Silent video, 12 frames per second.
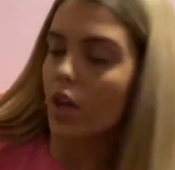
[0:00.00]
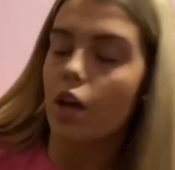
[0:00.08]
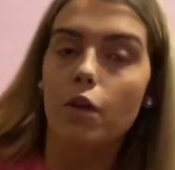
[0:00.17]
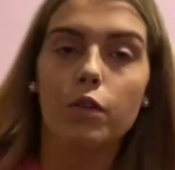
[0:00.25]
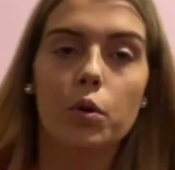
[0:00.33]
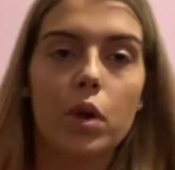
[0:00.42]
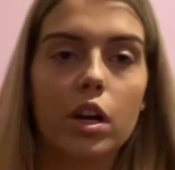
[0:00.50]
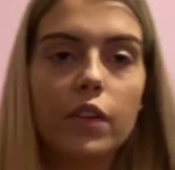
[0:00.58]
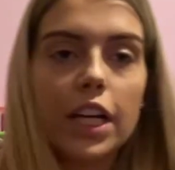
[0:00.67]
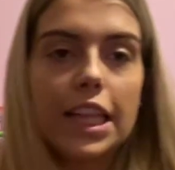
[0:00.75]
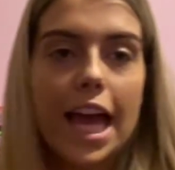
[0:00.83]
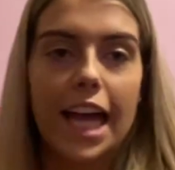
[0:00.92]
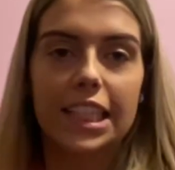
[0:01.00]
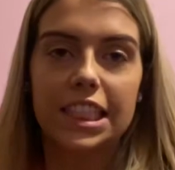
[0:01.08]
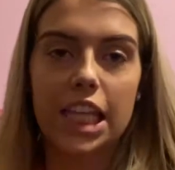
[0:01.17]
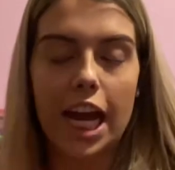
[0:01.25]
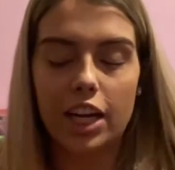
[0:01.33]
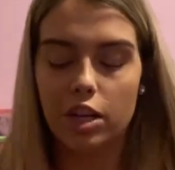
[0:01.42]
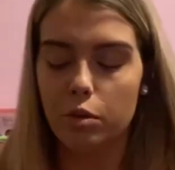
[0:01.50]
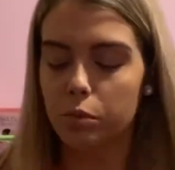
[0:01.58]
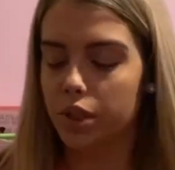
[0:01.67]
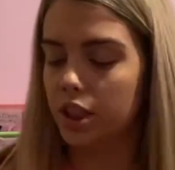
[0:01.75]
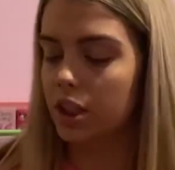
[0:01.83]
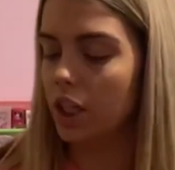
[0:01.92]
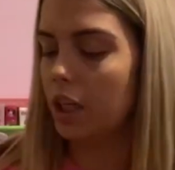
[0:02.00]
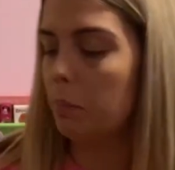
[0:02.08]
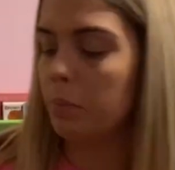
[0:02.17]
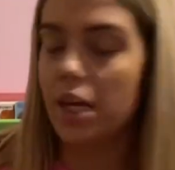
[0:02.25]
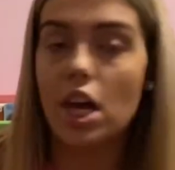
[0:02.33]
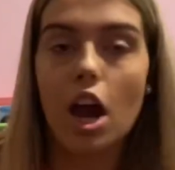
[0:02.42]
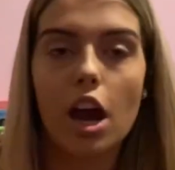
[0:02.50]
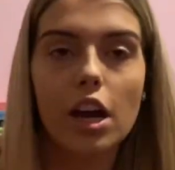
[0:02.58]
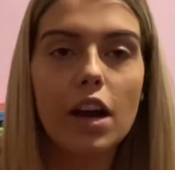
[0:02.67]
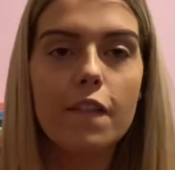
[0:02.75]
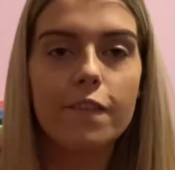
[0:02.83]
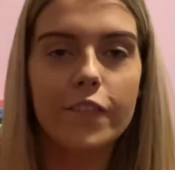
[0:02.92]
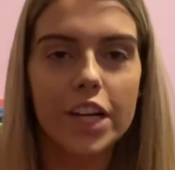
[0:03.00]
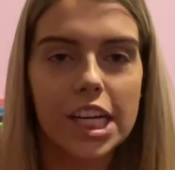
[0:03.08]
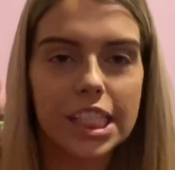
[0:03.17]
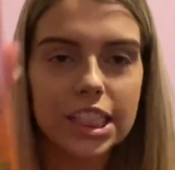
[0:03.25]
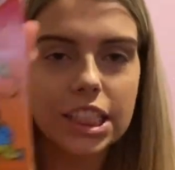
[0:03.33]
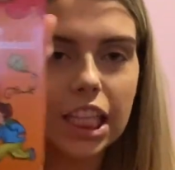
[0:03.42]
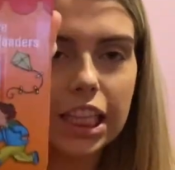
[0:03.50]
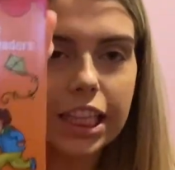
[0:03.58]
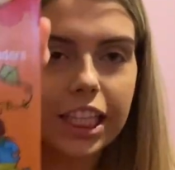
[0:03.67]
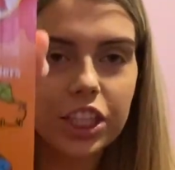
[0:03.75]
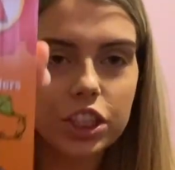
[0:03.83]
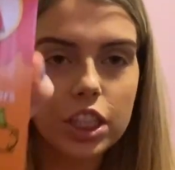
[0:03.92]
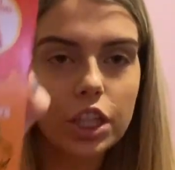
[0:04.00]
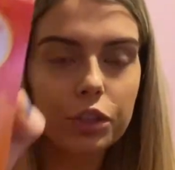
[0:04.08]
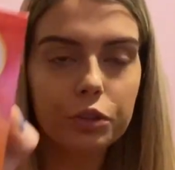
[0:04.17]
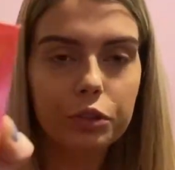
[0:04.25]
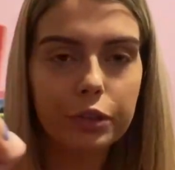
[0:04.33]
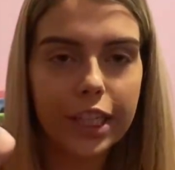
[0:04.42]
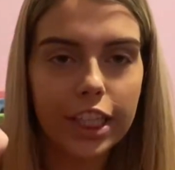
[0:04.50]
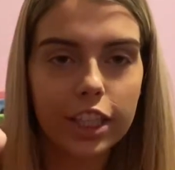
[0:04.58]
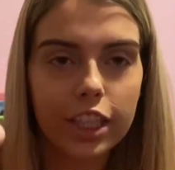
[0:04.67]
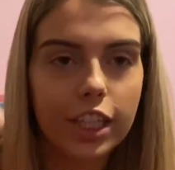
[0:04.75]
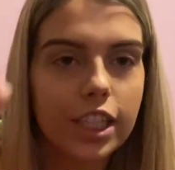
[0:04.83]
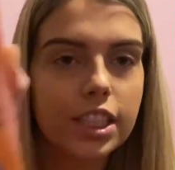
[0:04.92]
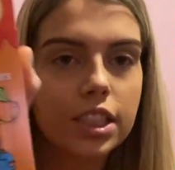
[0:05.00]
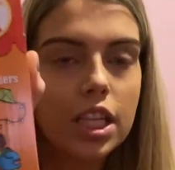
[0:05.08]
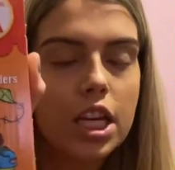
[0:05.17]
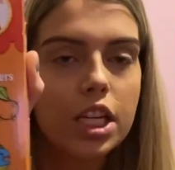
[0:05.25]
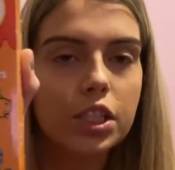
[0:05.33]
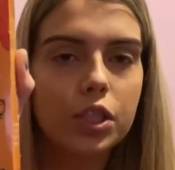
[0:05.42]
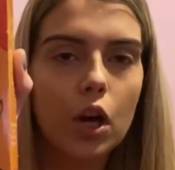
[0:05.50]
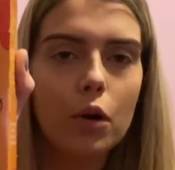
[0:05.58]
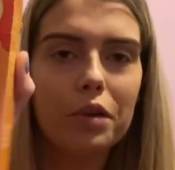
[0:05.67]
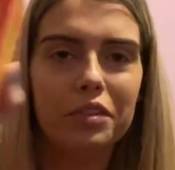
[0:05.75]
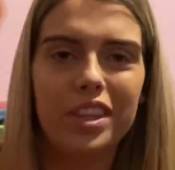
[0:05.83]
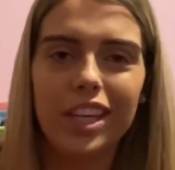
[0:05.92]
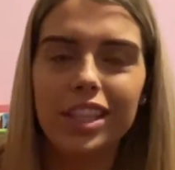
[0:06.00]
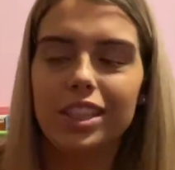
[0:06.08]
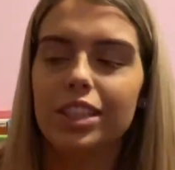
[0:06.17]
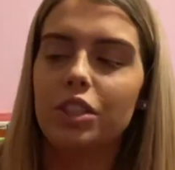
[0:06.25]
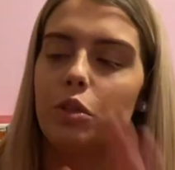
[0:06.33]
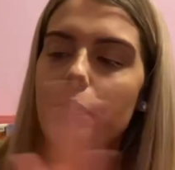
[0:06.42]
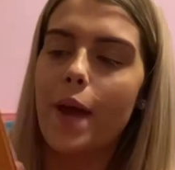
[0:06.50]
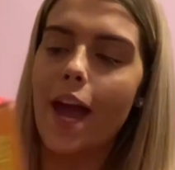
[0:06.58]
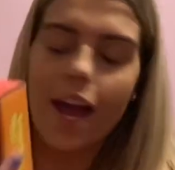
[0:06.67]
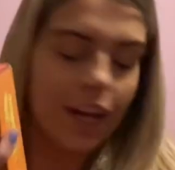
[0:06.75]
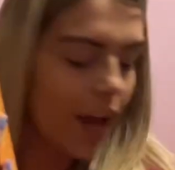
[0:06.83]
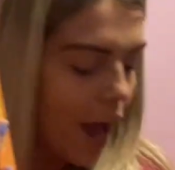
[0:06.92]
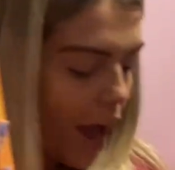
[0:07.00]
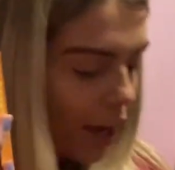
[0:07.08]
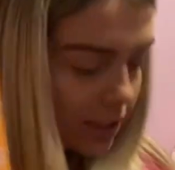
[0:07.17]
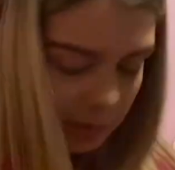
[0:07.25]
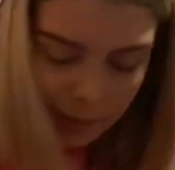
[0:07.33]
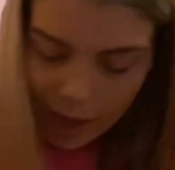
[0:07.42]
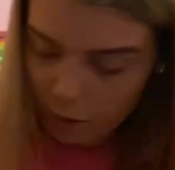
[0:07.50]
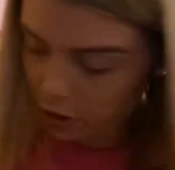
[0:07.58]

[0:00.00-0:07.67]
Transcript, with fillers: For one of our last items, it's gonna be our first little readers. So this little pack has about,